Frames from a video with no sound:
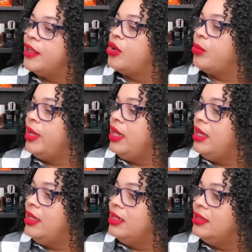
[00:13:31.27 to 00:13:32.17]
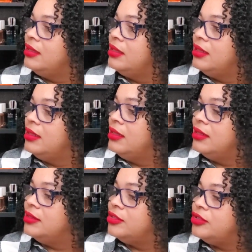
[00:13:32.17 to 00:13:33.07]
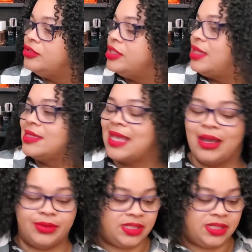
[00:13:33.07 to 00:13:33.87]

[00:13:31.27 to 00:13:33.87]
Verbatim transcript: the green, that's how it